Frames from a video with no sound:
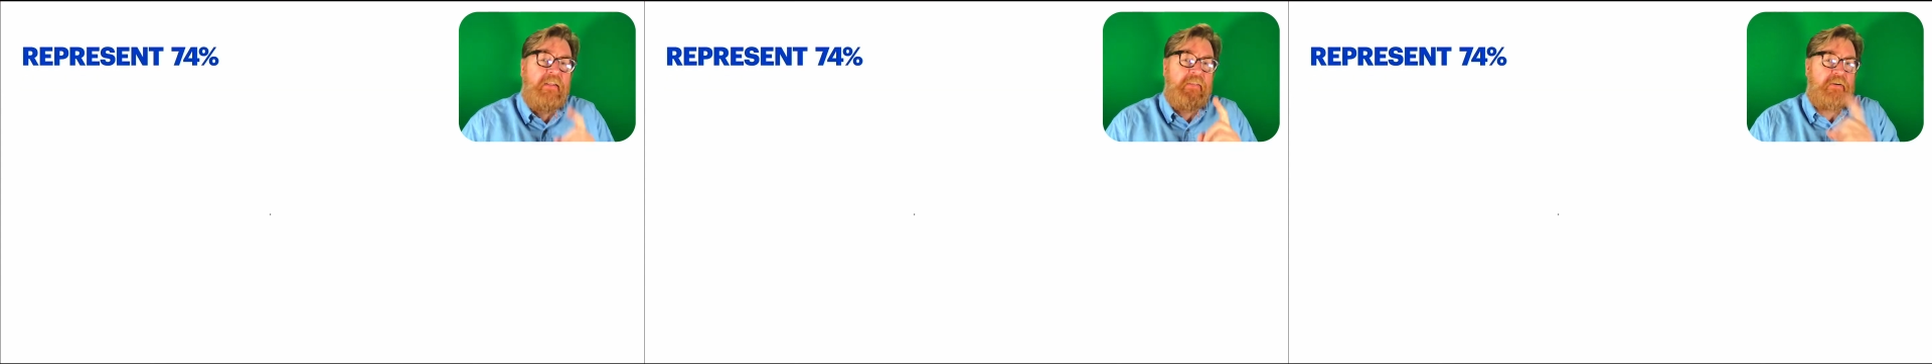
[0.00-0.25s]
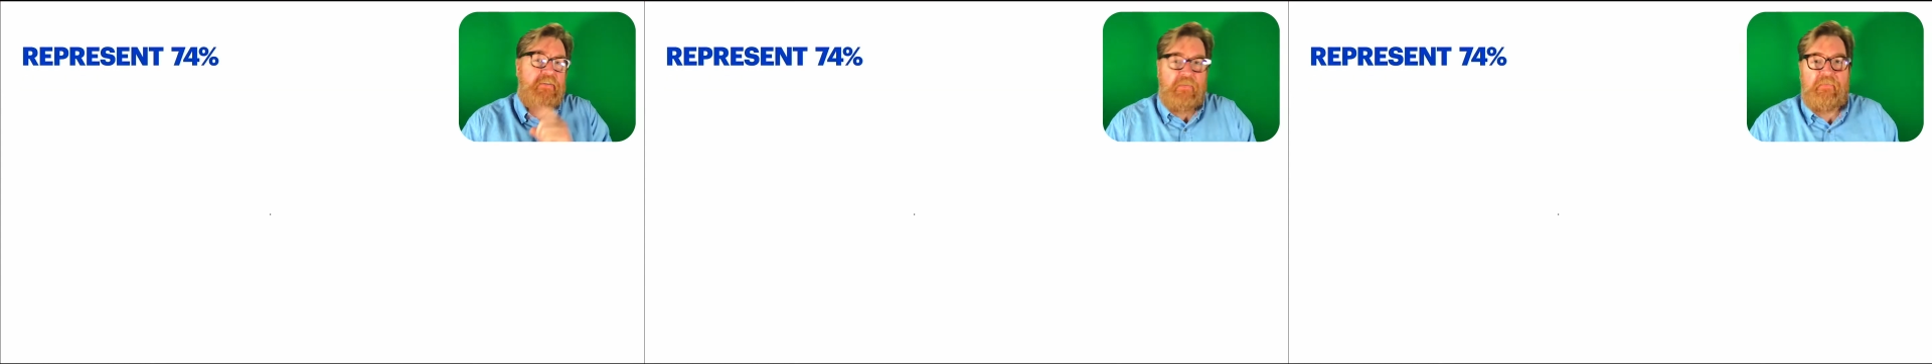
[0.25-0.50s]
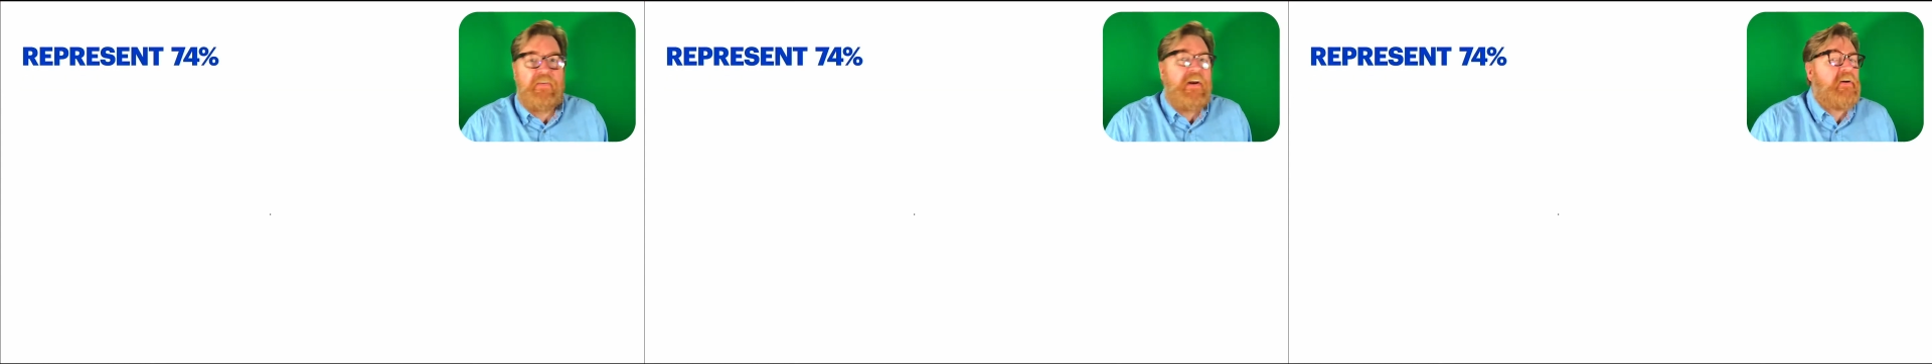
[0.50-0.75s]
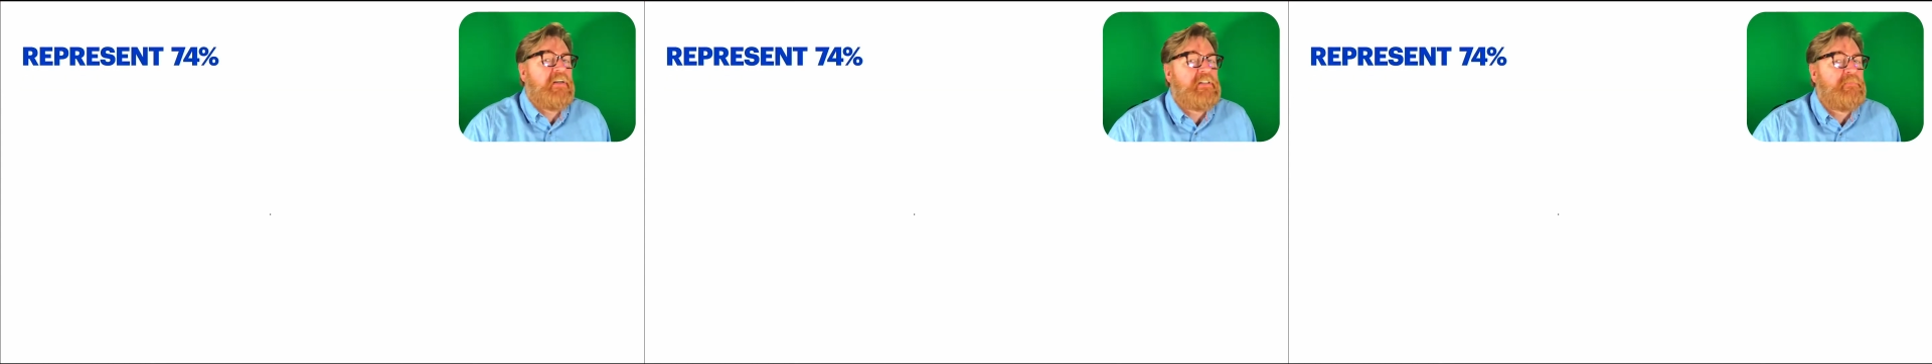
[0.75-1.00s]
There's a
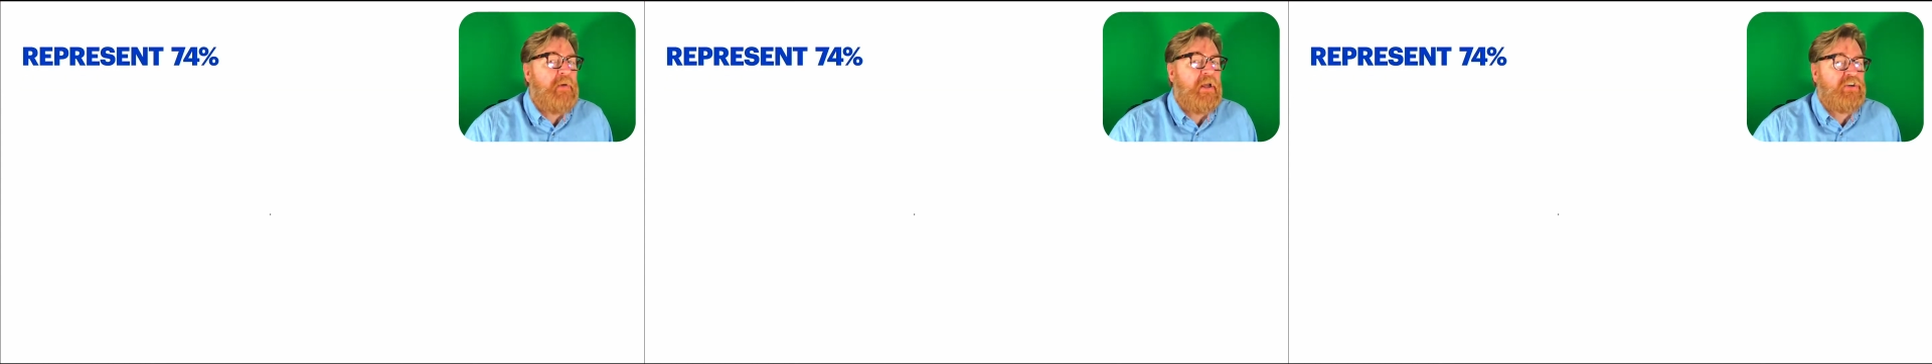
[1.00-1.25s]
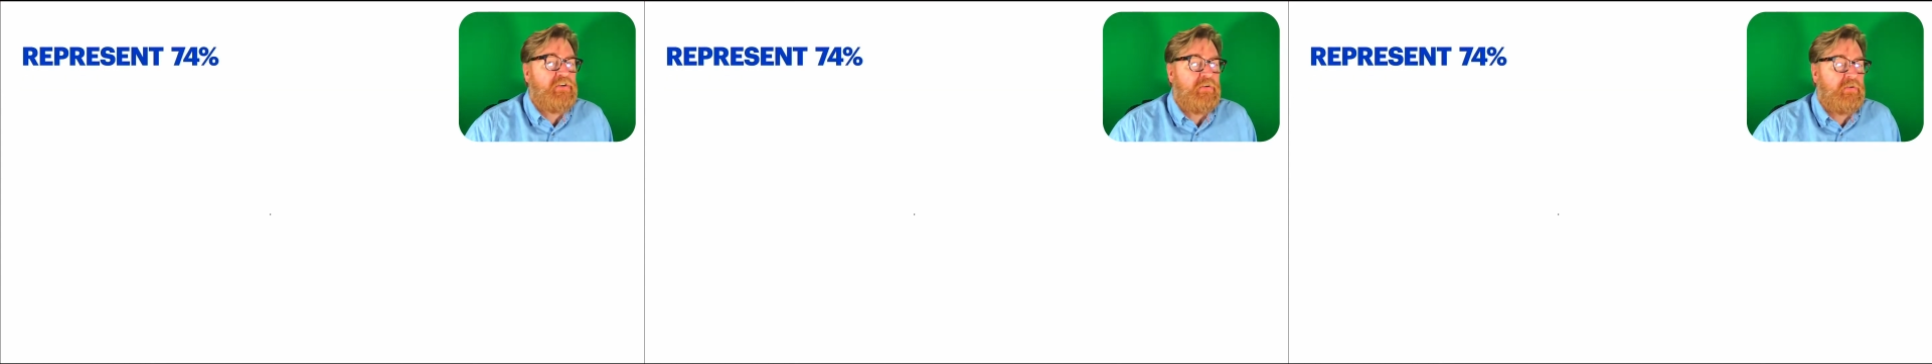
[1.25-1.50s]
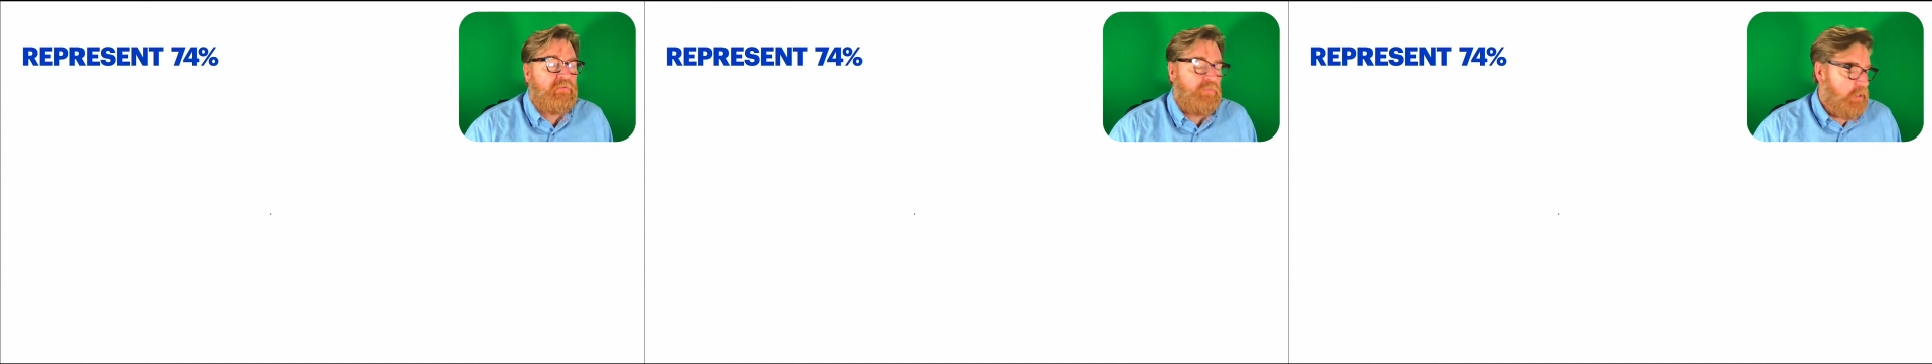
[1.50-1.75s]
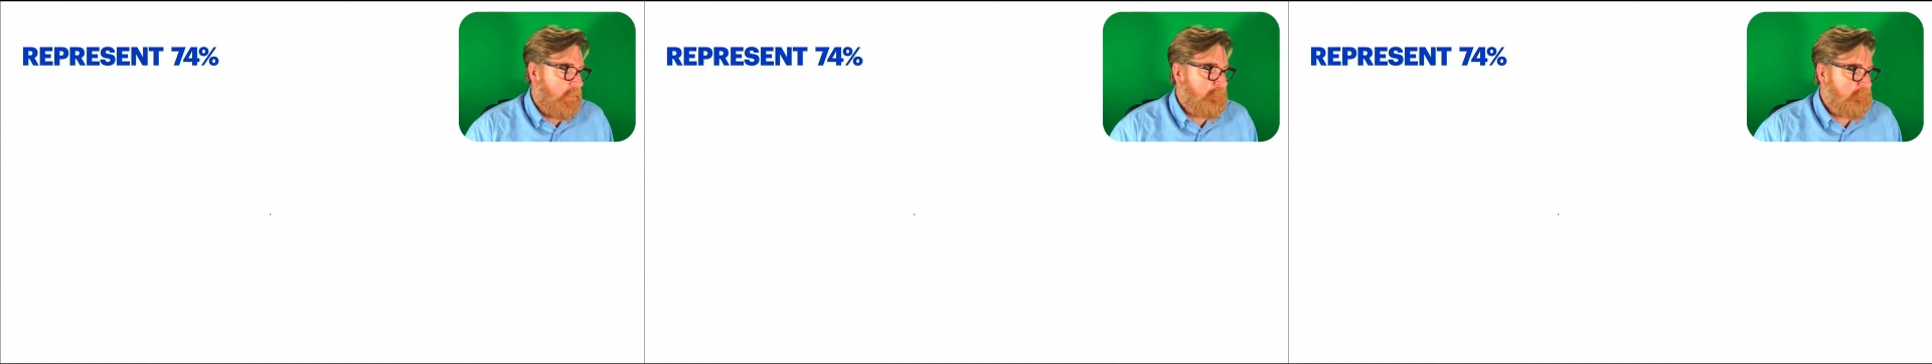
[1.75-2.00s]
very special
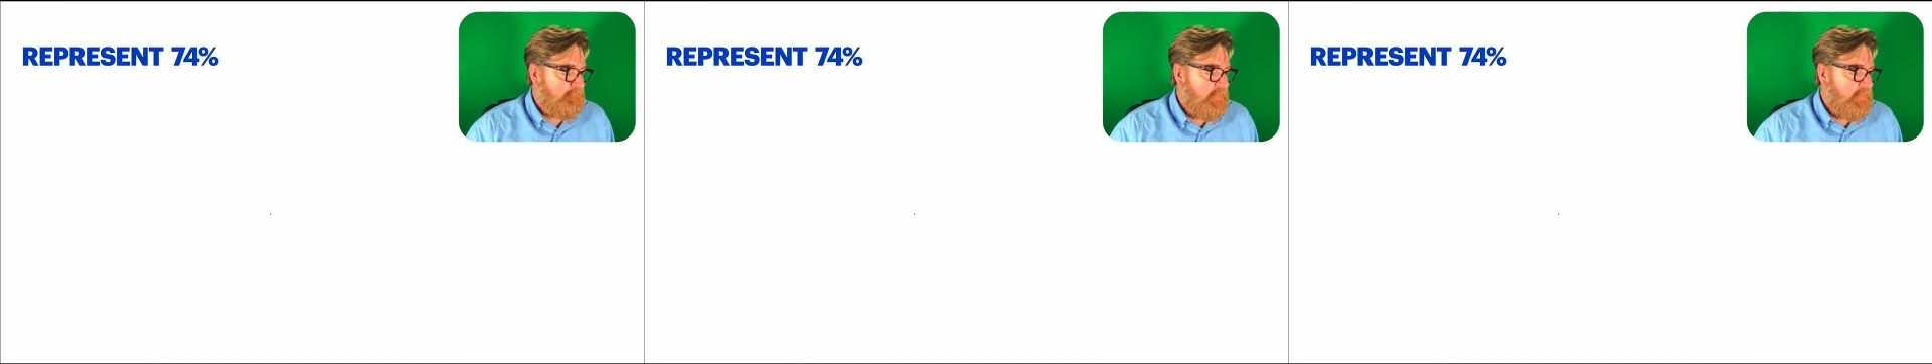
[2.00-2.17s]
one